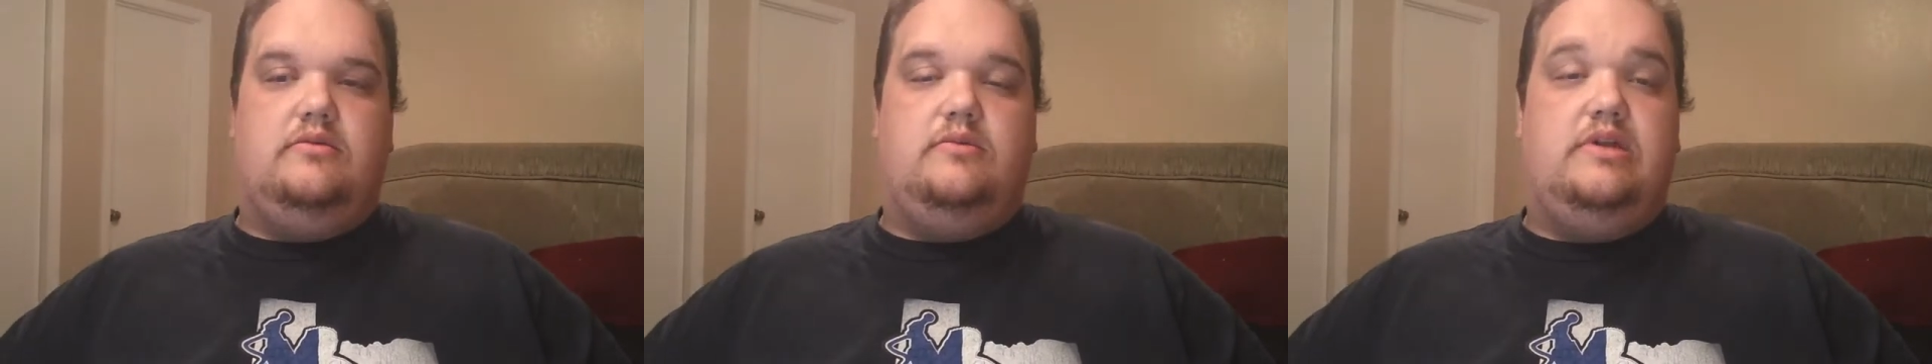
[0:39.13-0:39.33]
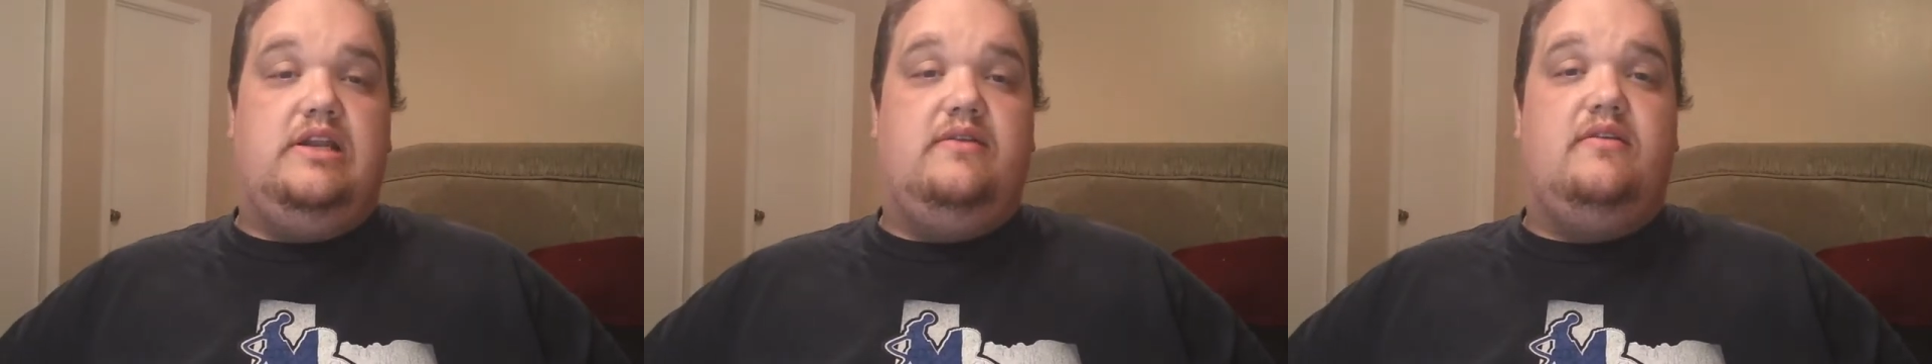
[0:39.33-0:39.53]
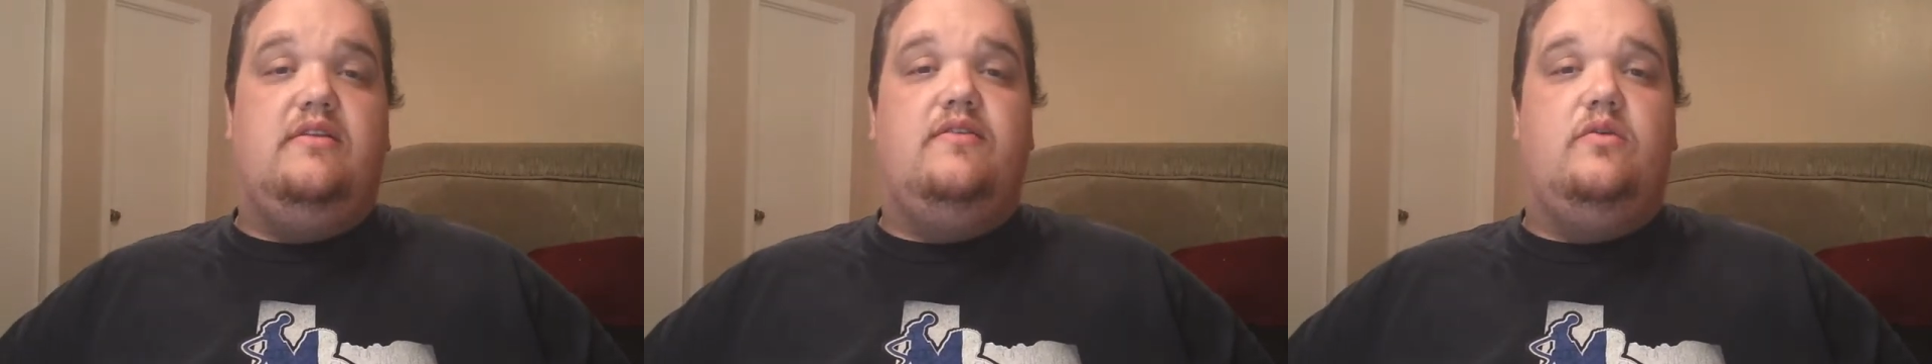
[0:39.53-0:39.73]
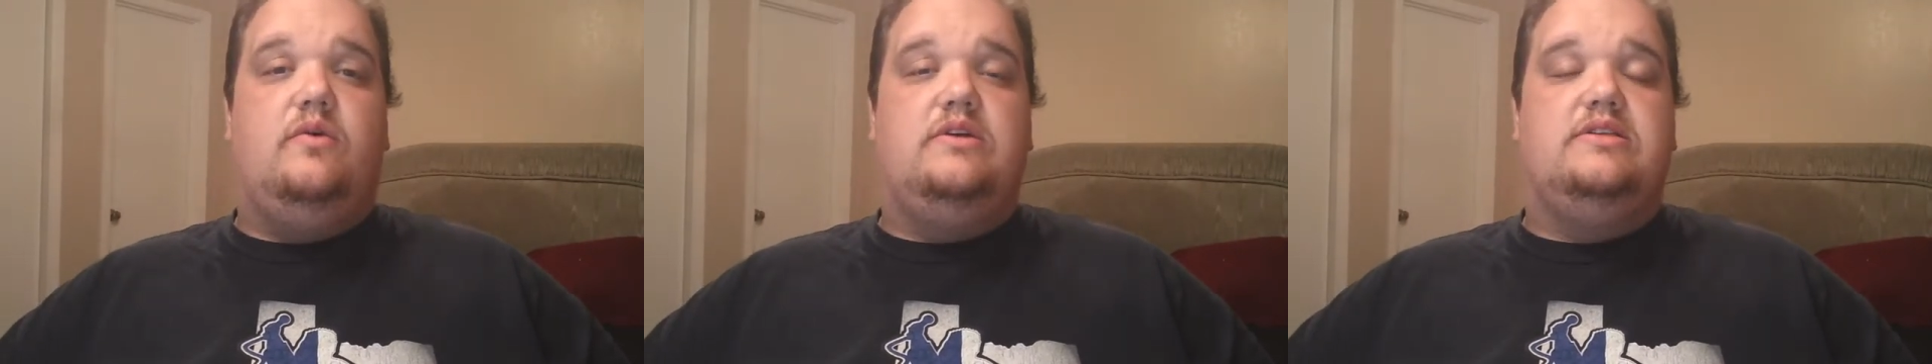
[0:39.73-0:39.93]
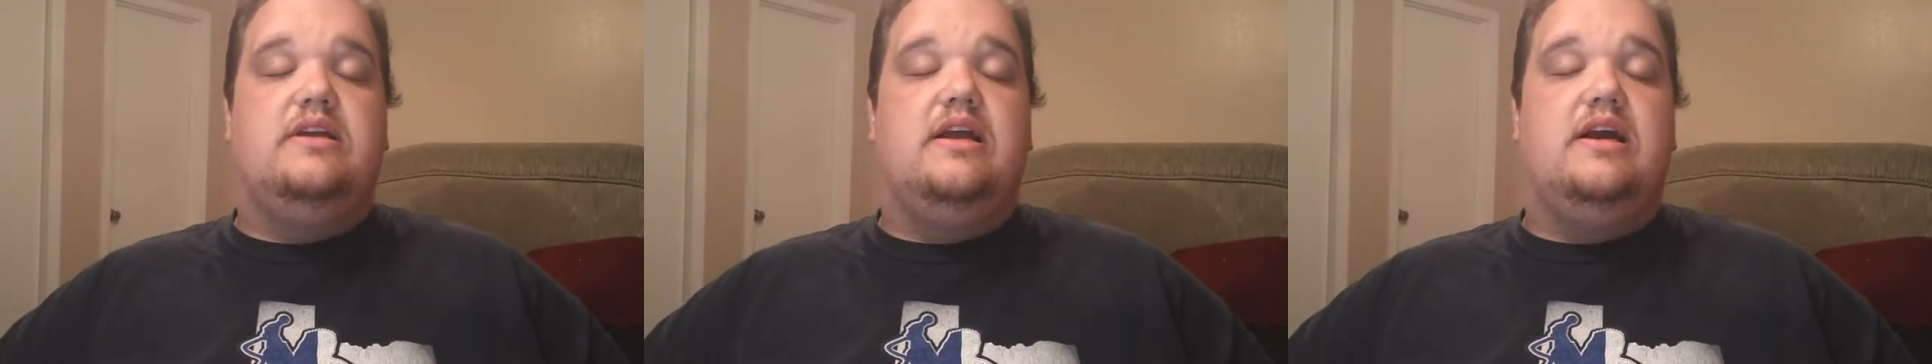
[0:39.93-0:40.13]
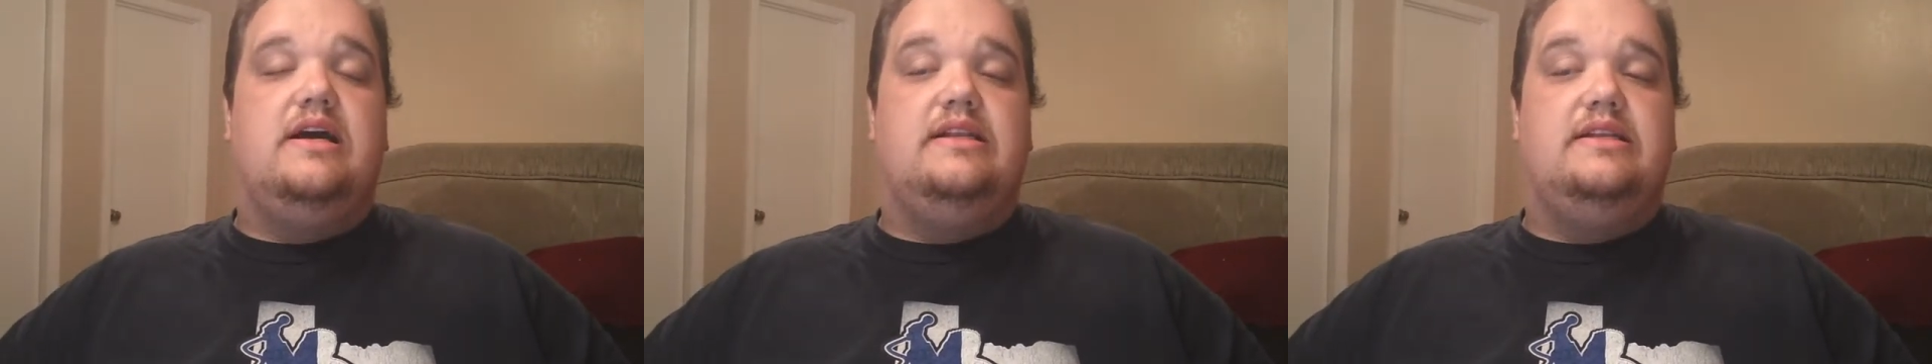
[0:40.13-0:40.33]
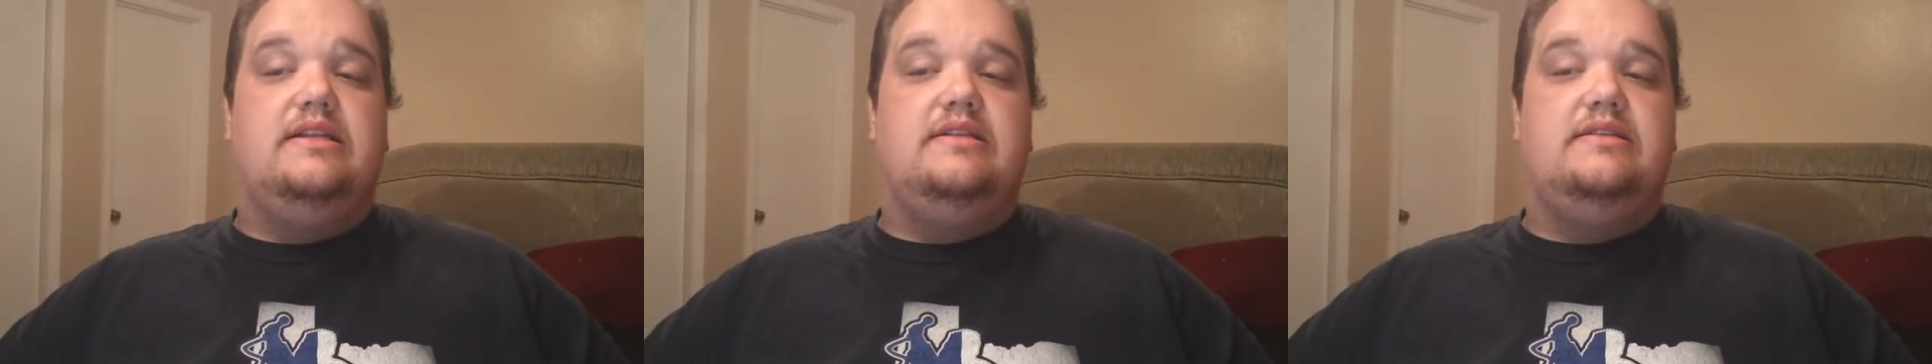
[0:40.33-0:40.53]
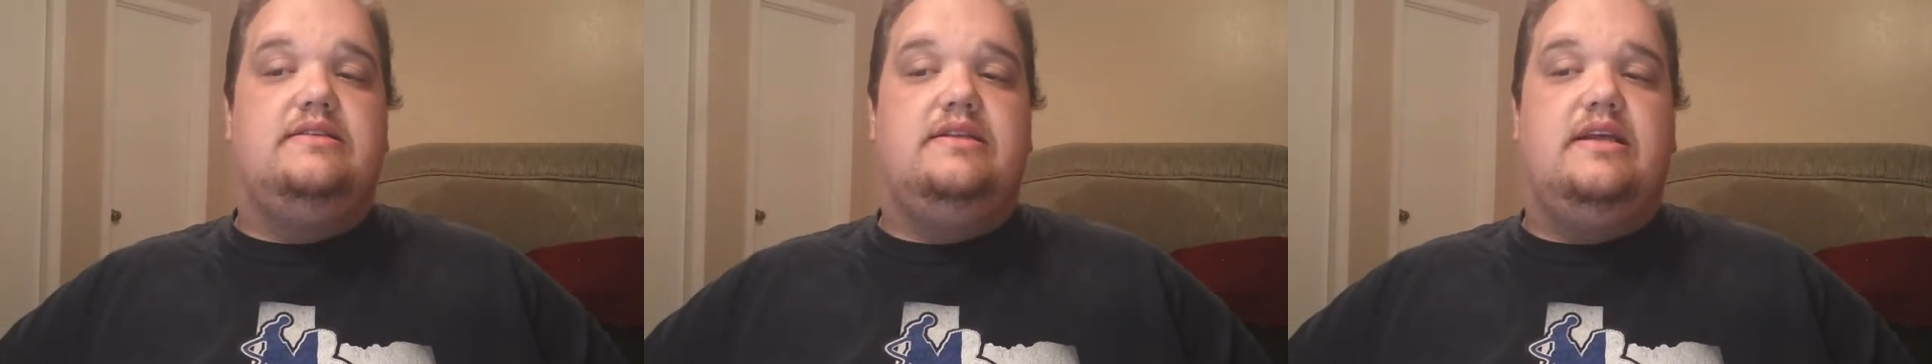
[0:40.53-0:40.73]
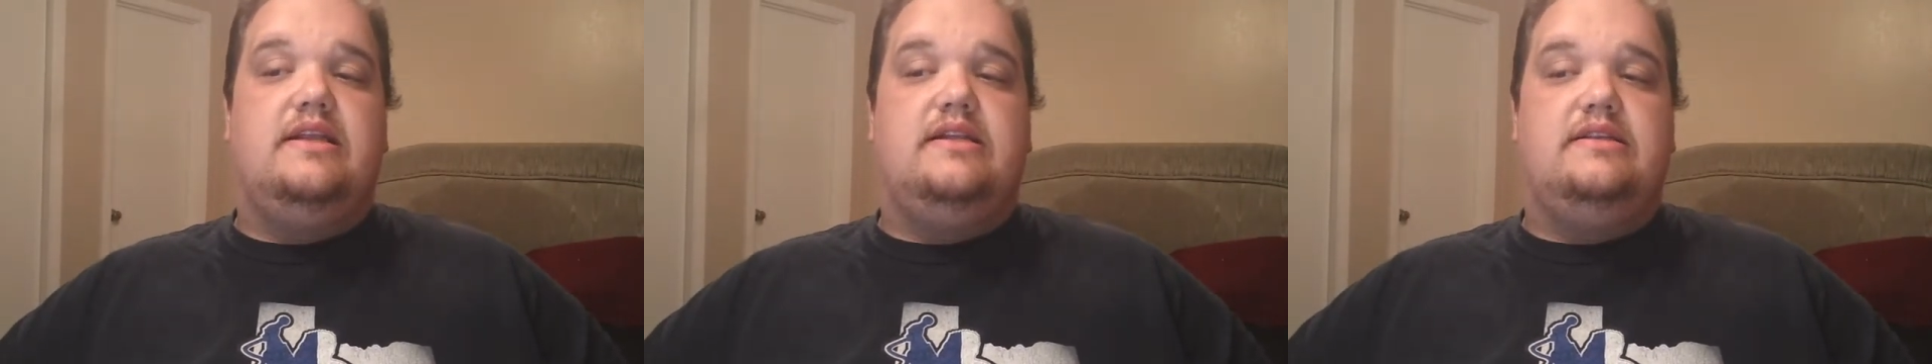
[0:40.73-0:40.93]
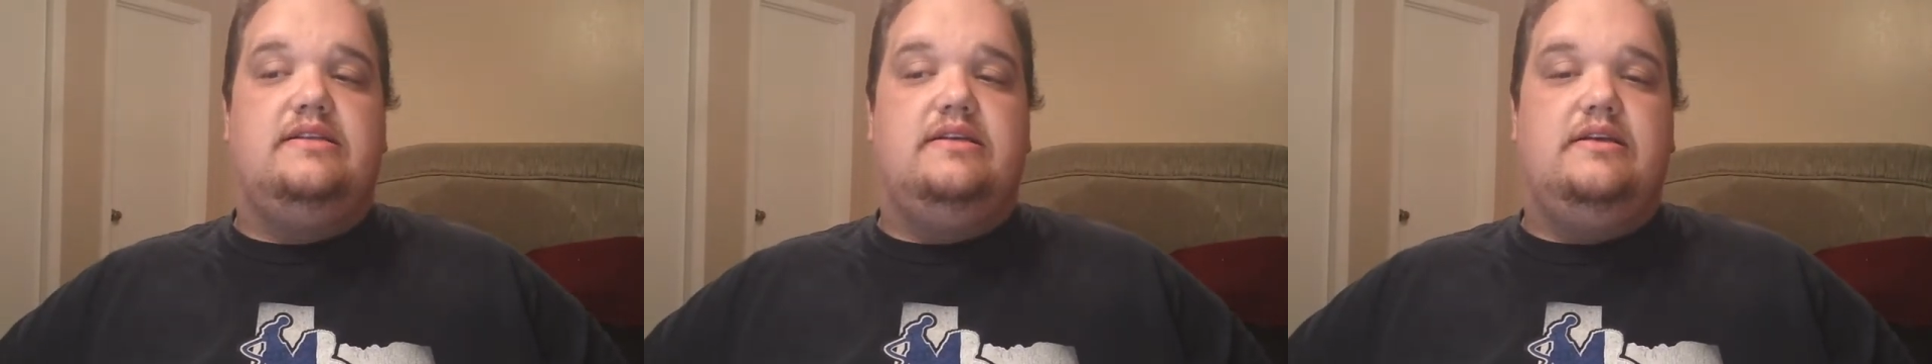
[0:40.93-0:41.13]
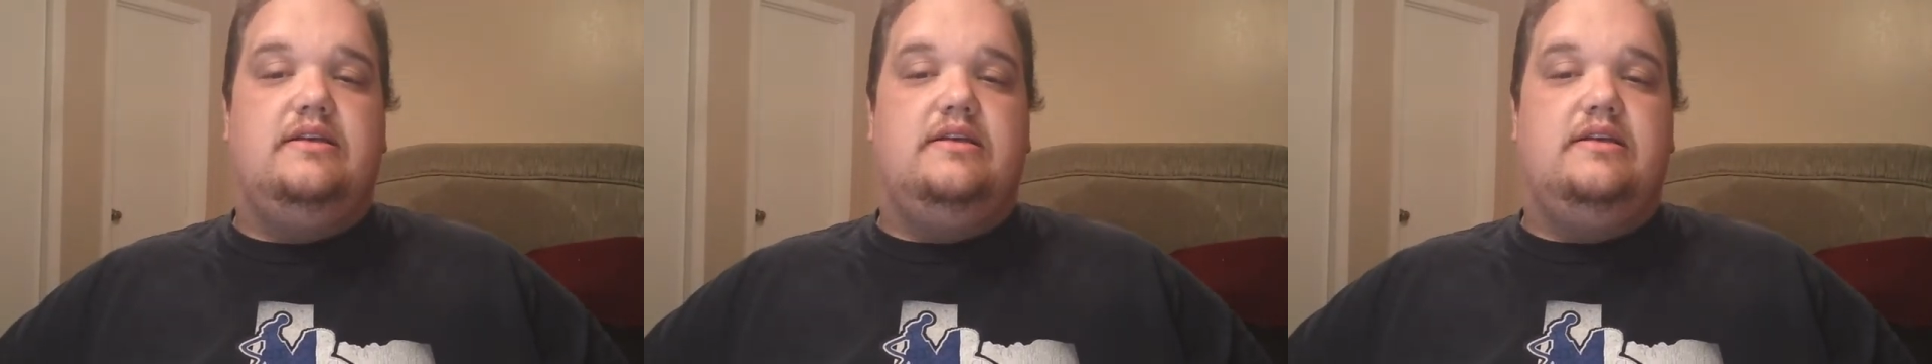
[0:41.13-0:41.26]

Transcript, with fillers: but even if it wasn't Gandhi that said it,